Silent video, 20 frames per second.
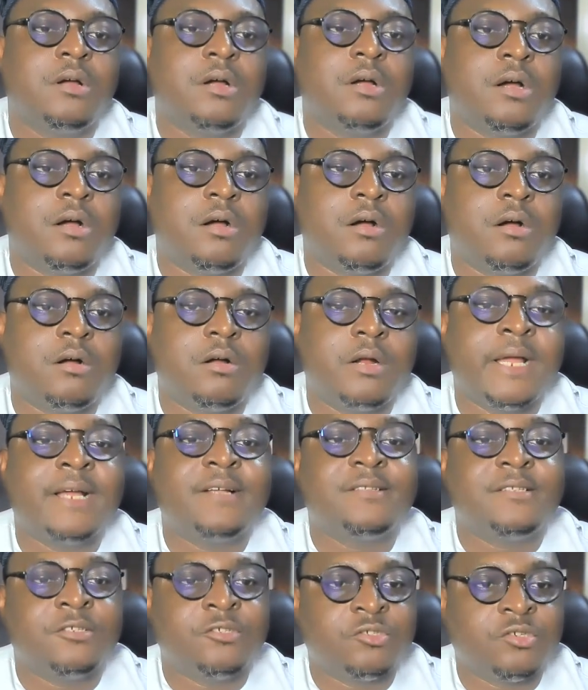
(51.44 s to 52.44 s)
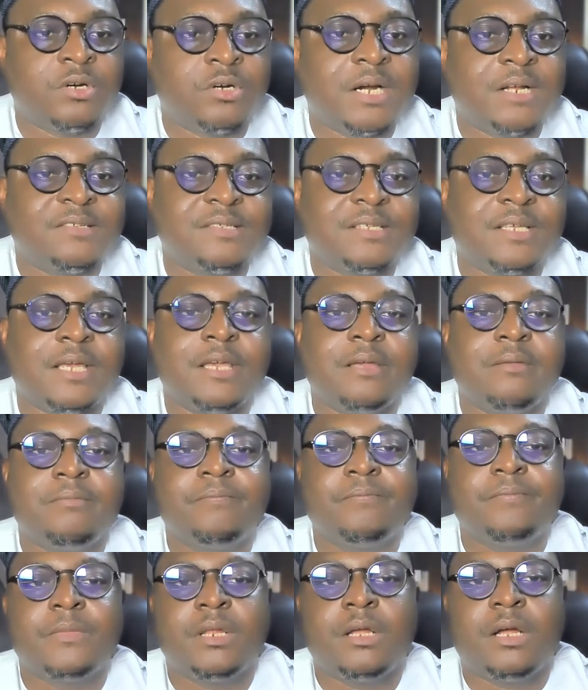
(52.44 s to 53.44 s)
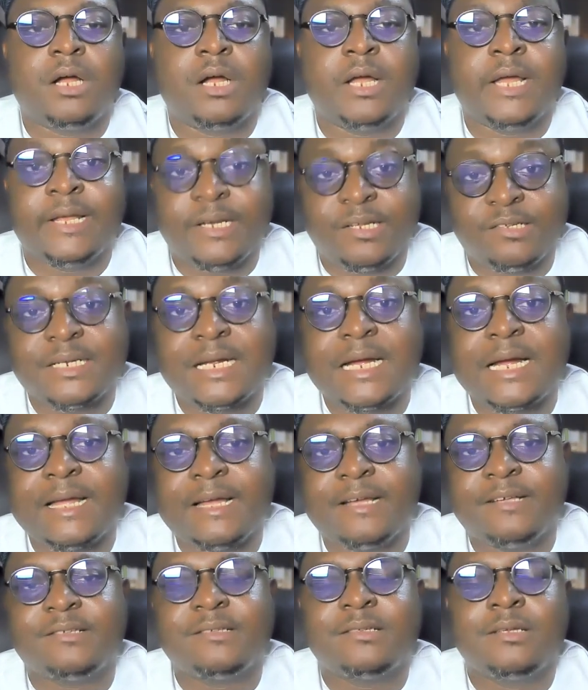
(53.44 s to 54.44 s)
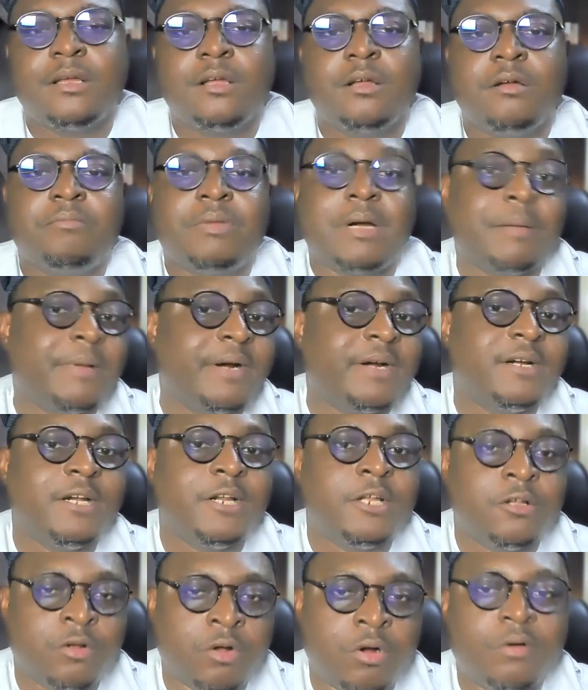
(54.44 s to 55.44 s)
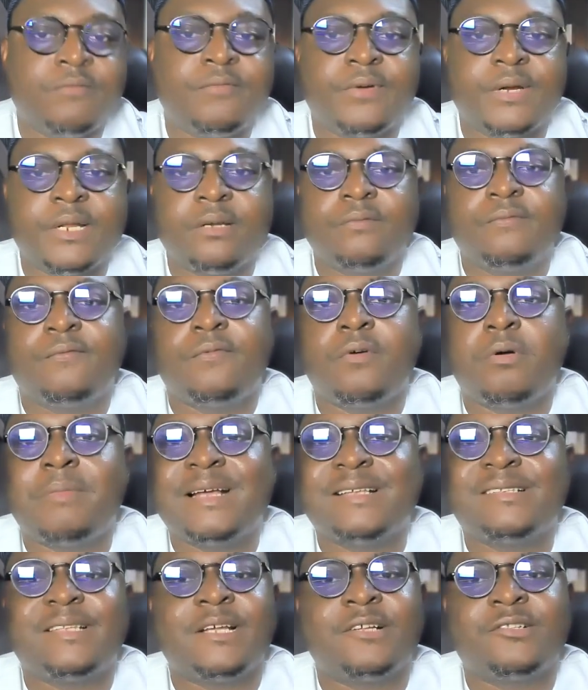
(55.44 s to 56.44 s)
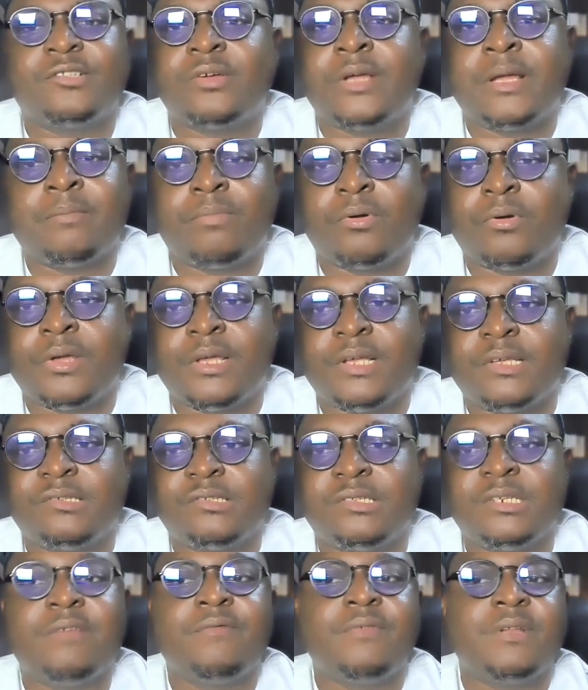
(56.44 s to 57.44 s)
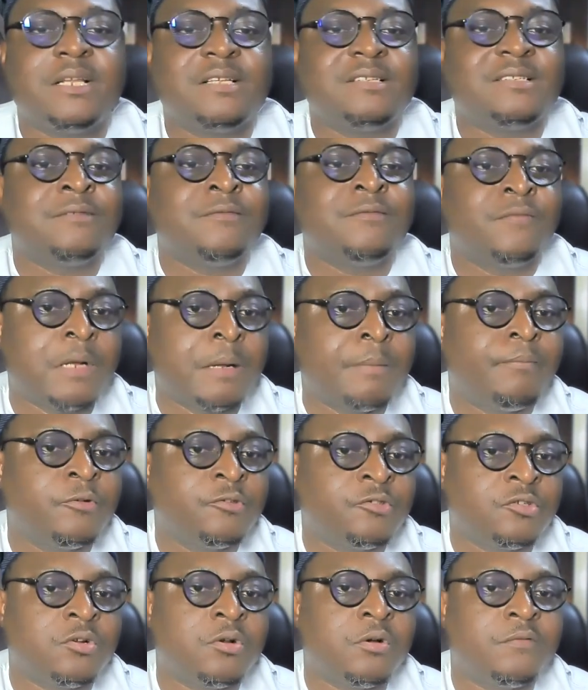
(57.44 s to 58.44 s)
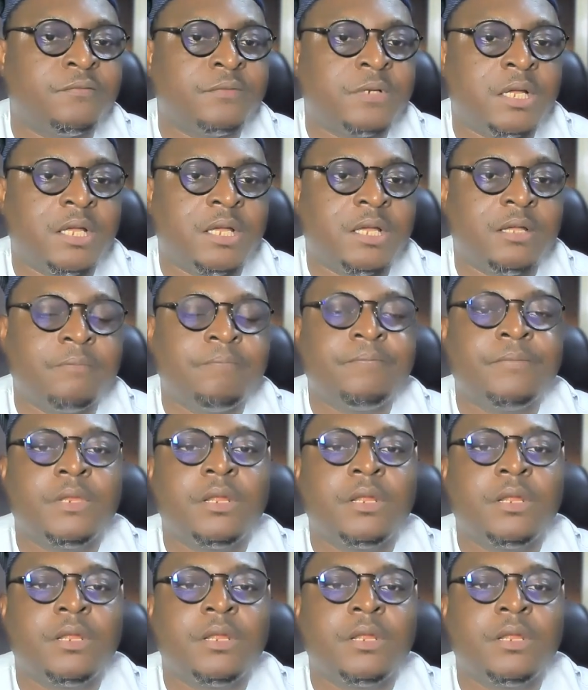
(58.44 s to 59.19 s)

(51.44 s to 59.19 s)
Health Insurance Scheme, NHIS, primarily covering formal sector employees, leaving a significant portion of the